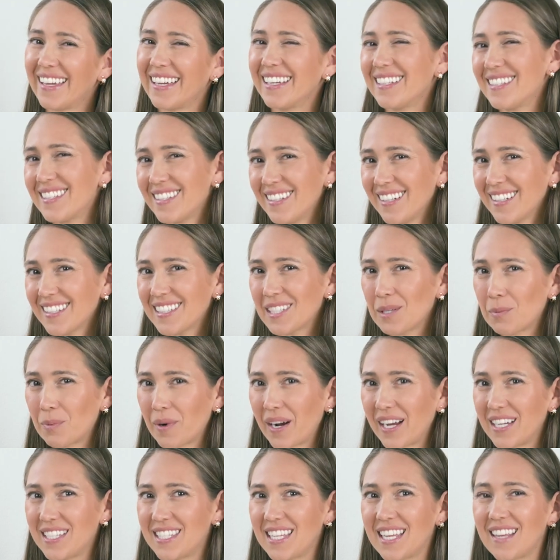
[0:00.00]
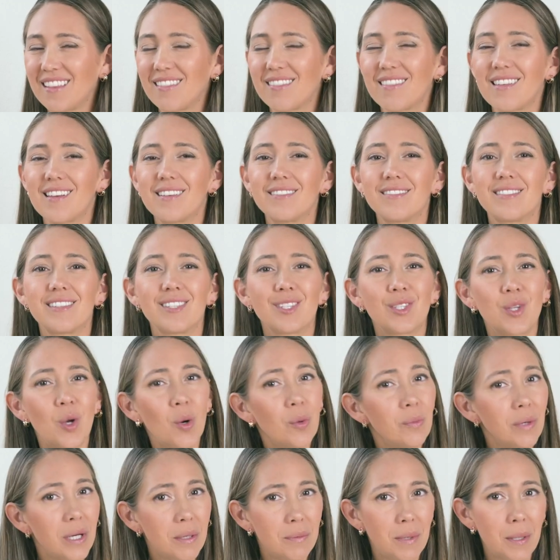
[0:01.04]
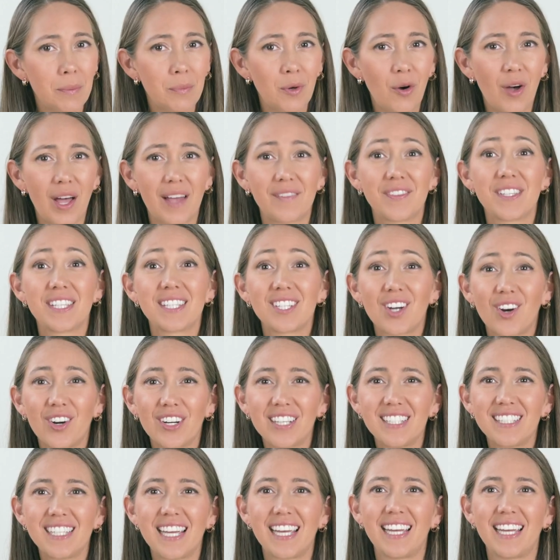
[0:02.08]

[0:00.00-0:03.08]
it's not surprising that so many people have started